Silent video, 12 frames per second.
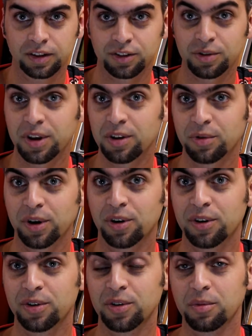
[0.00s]
So again, we
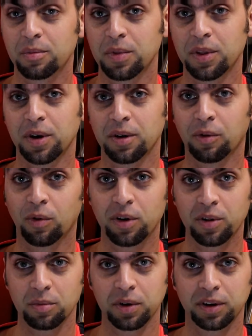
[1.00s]
all know that one
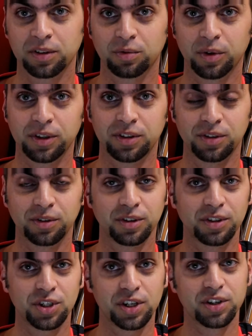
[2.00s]
of the biggest ways you
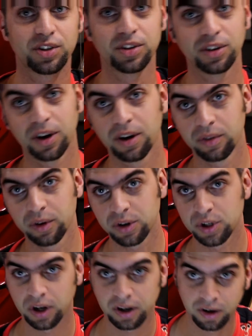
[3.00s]
can change the look of your
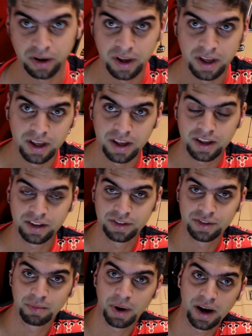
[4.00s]
truck
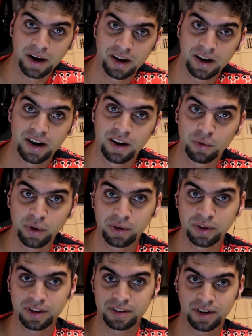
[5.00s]
is by
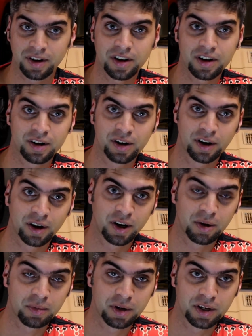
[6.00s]
wheel and tire
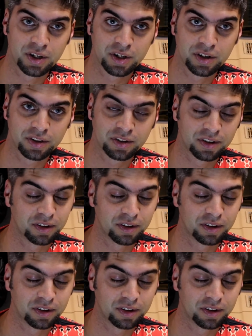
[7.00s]
combinations.